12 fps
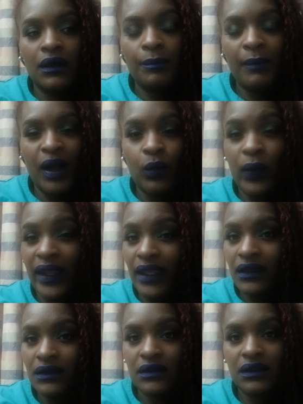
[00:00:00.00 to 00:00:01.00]
my
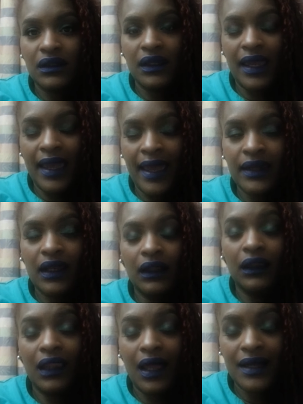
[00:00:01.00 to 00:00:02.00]
weight had a
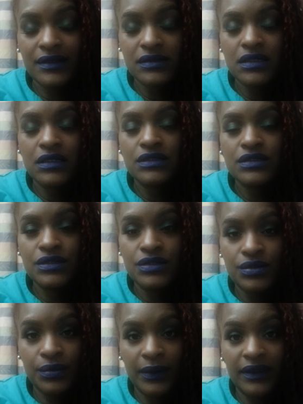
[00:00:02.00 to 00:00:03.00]
lot to
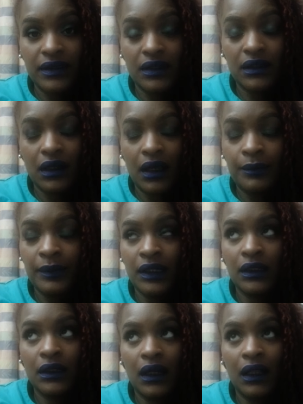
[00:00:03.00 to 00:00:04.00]
do with it i
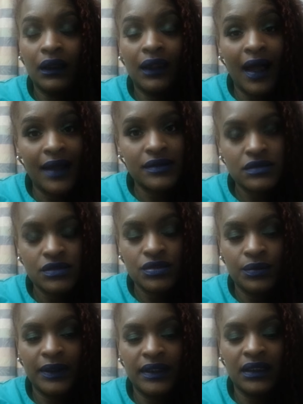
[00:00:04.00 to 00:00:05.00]
mean a lot to do
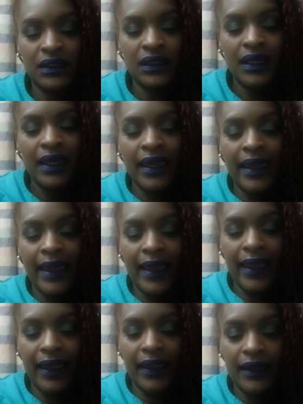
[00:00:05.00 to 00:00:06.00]
with it
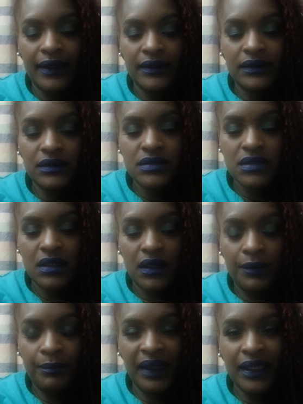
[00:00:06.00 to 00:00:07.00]
and
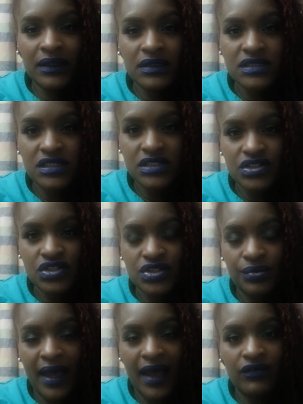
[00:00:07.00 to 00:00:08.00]
making the decision
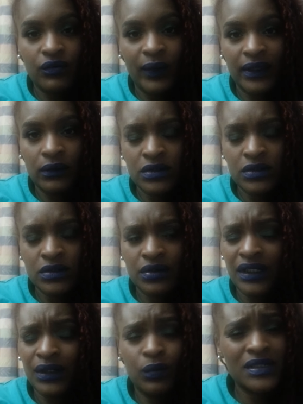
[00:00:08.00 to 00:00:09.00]
to have weight loss
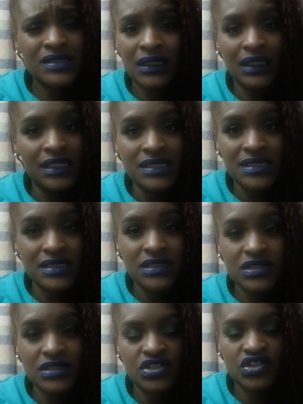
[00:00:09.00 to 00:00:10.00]
journey wasn't an easy
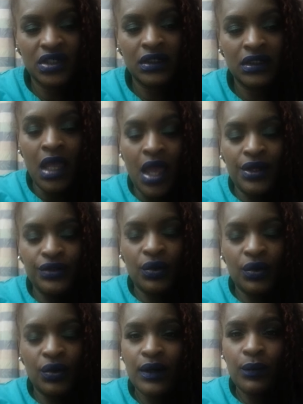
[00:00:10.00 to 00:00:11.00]
decision no
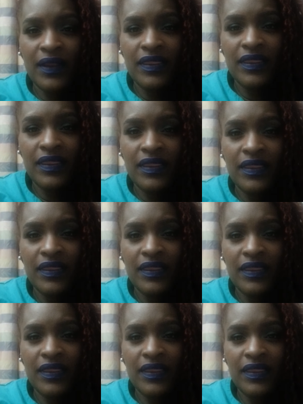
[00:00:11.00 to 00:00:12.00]
matter whether
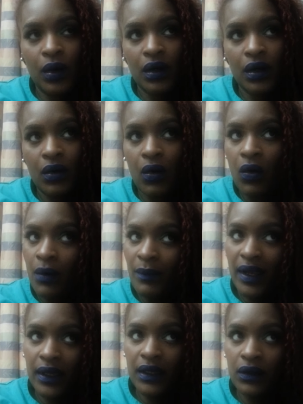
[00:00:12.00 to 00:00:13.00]
people were on
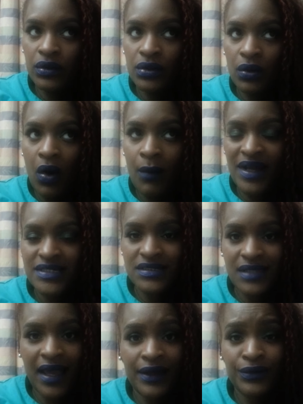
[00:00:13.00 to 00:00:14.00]
my you know on my
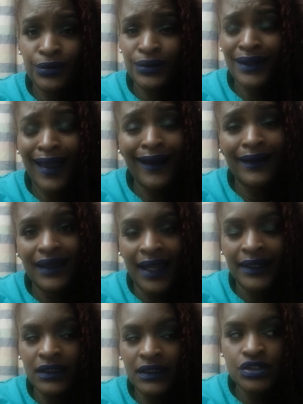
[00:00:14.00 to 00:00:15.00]
side or not
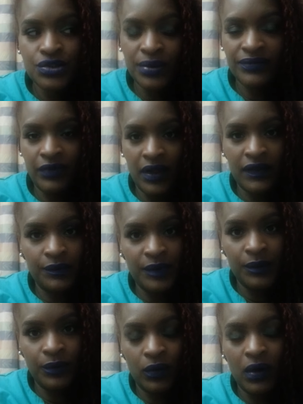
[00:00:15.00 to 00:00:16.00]
i didn't do it for other
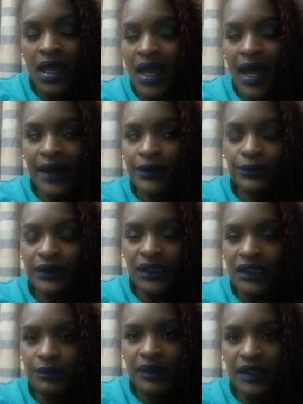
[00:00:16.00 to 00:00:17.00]
people i don't
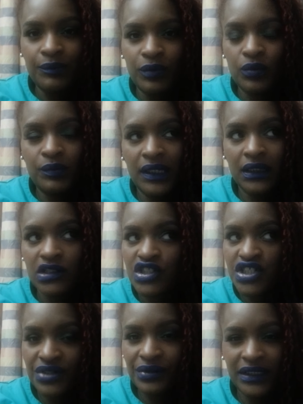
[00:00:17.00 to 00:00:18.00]
need people being a
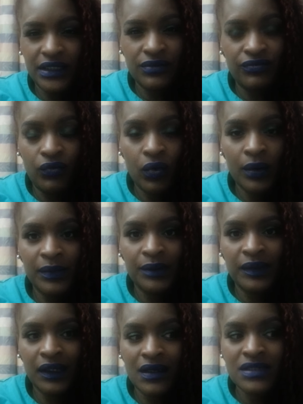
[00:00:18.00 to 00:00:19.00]
cheerleader for me
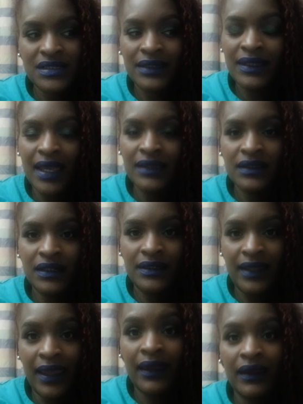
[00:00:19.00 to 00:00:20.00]
because at the end of the
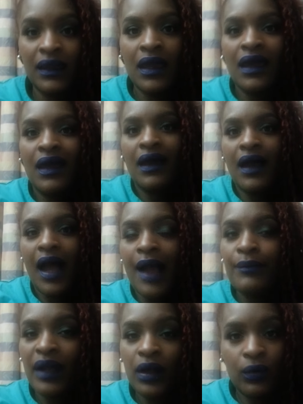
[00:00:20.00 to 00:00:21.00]
day
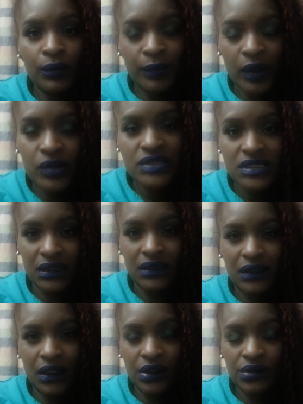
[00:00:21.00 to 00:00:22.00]
i'm my own
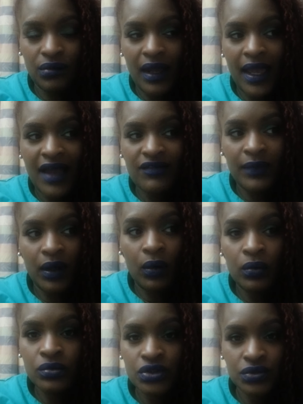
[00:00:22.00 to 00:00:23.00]
person you know i have my
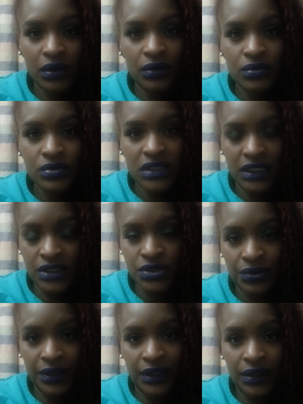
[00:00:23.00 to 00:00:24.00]
own struggles and
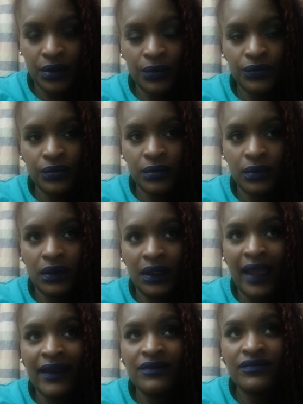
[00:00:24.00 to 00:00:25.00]
journey to go through
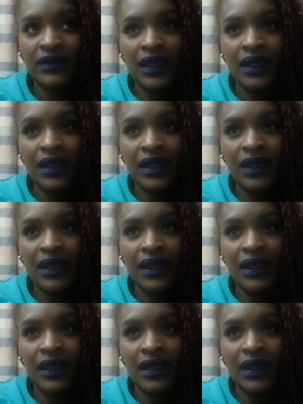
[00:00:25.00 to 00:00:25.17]
life